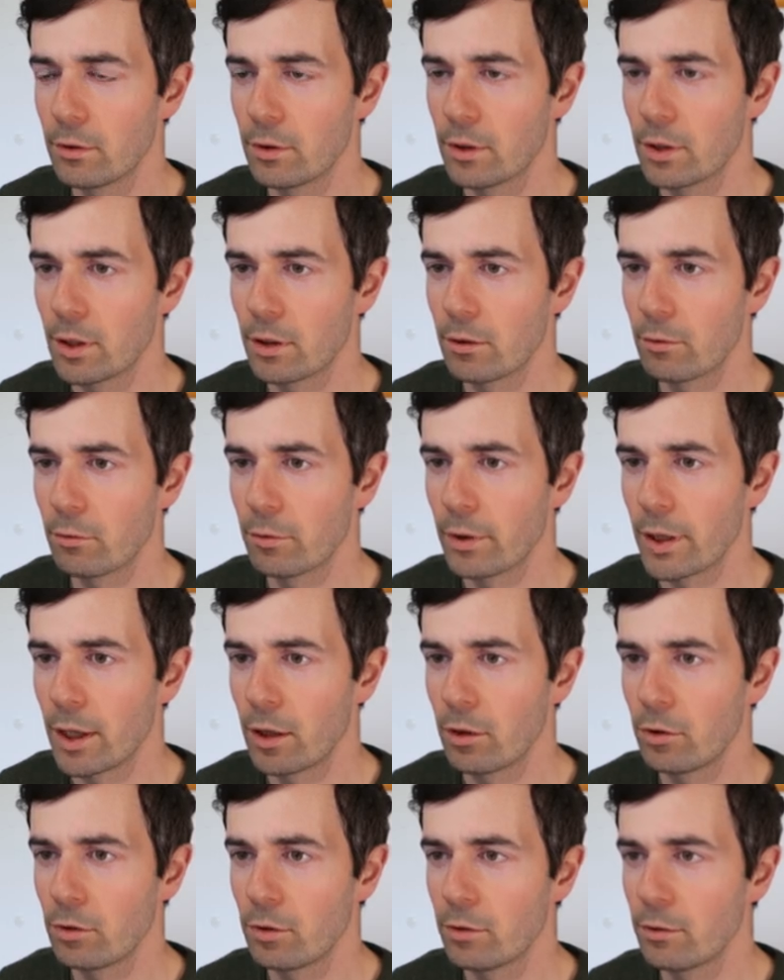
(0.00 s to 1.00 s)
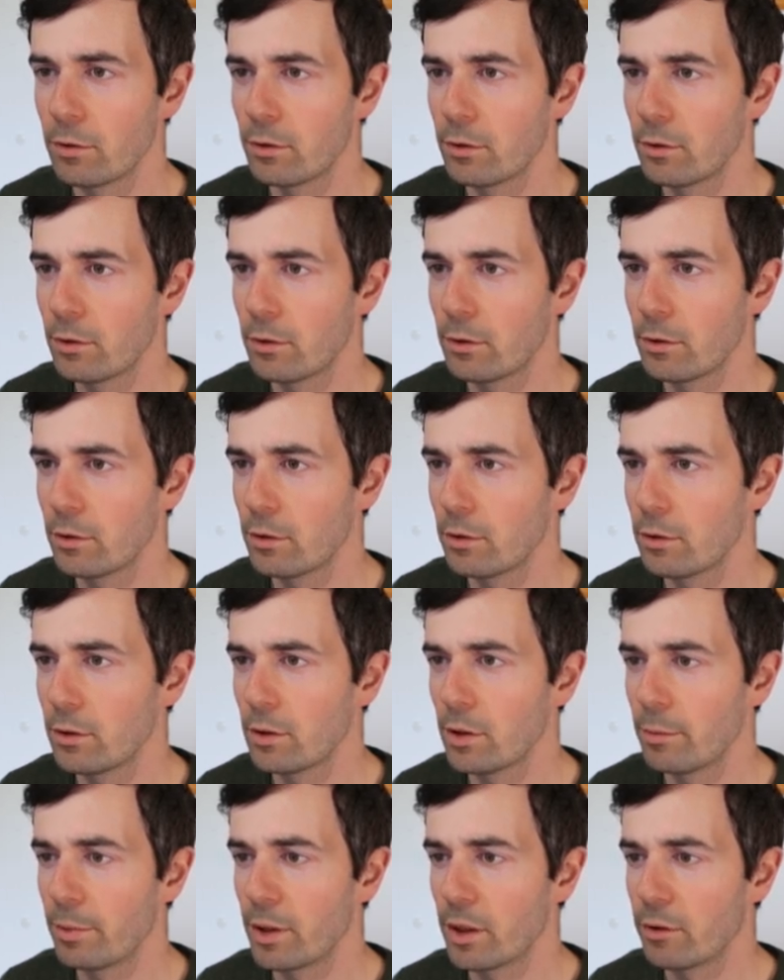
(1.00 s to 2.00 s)
around
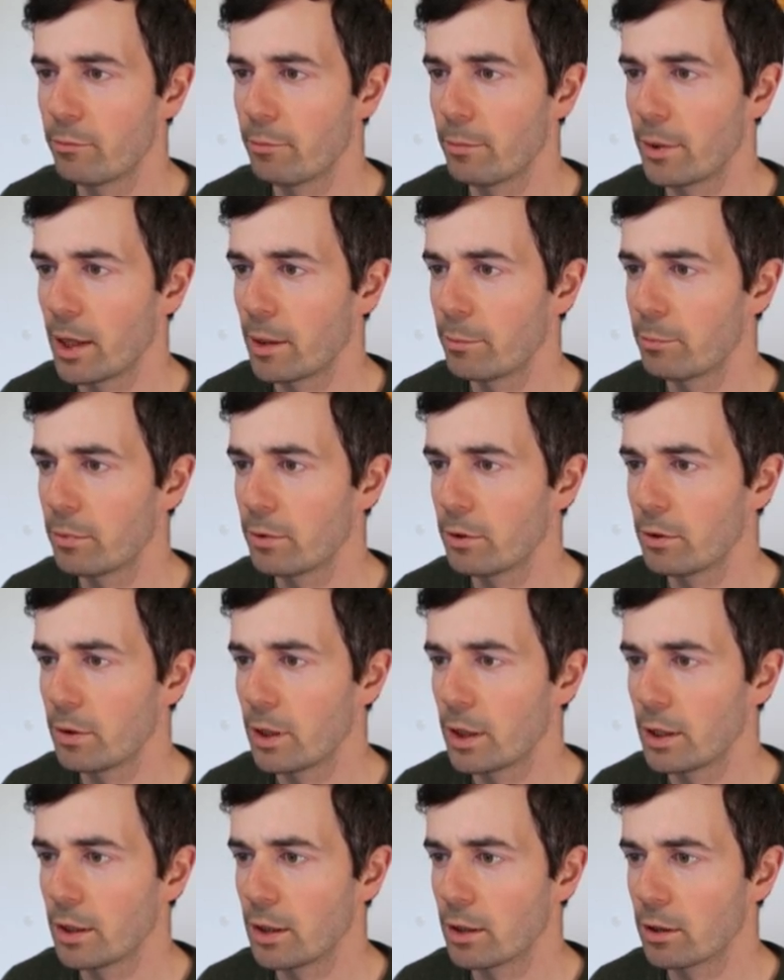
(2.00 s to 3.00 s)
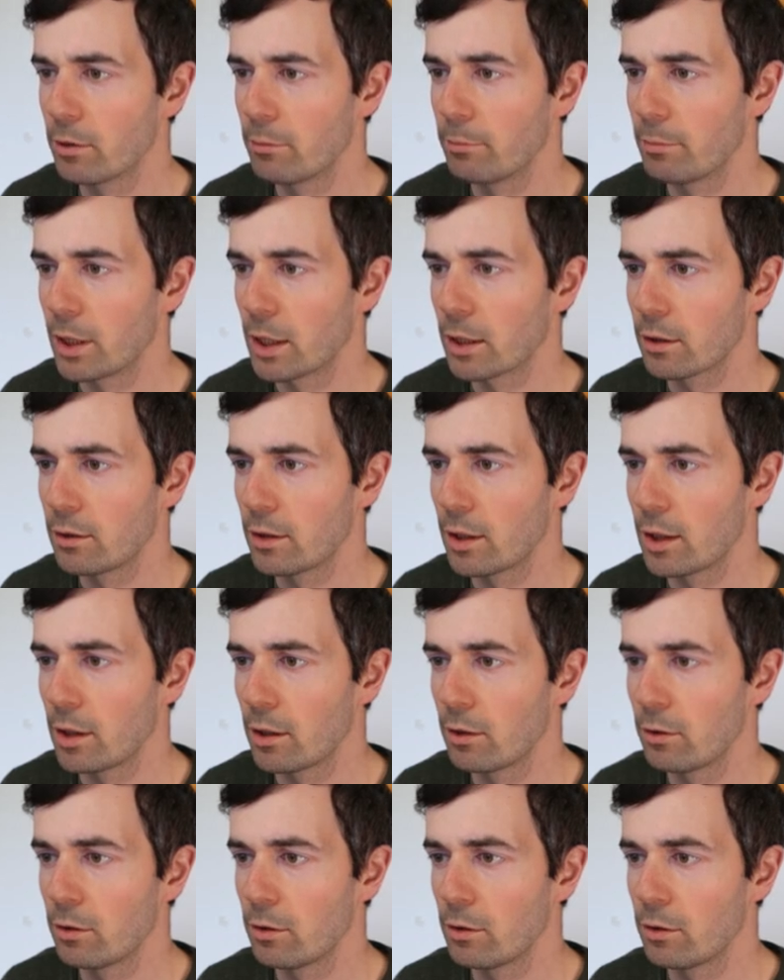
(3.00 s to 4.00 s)
the bit of map and then come back
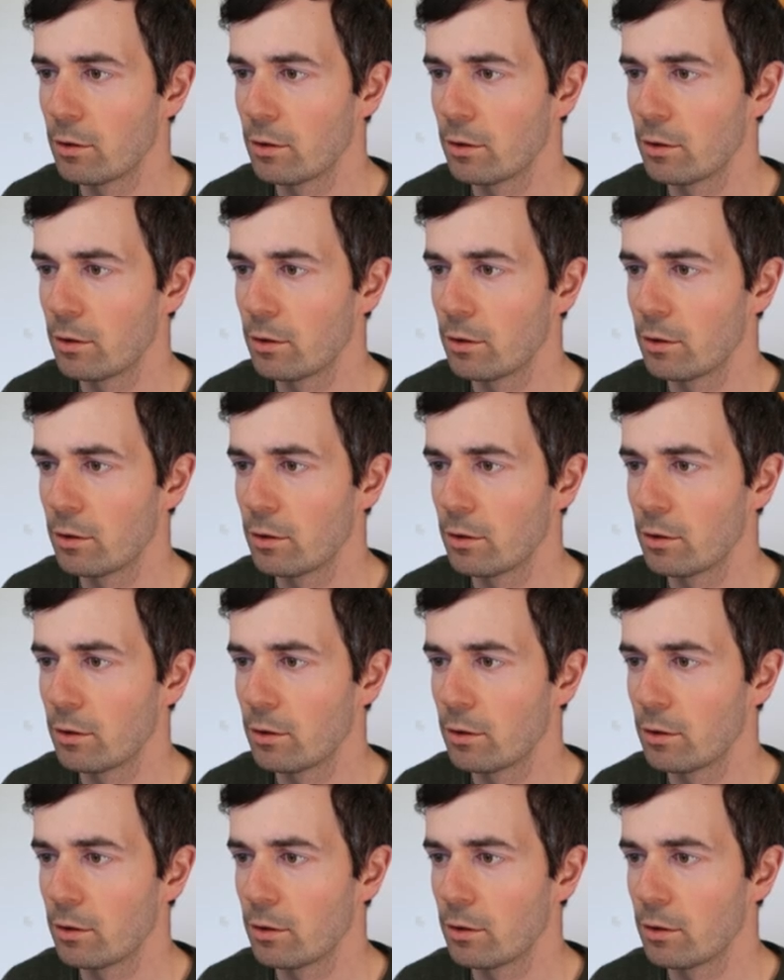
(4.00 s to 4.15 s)
down.